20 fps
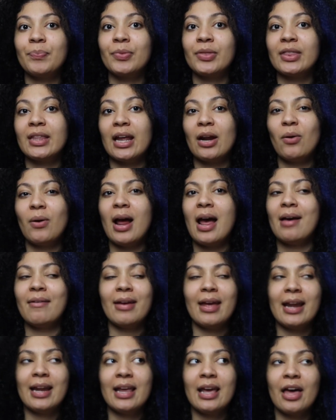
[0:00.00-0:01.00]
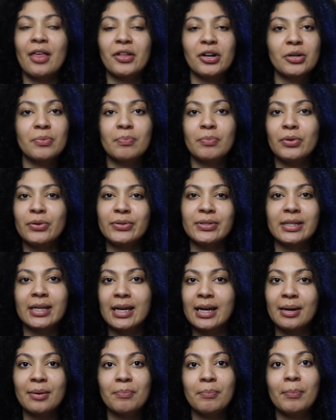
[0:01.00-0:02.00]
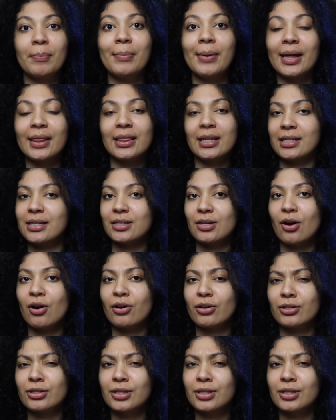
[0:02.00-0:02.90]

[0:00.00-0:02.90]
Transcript: They don't have any other music but this song.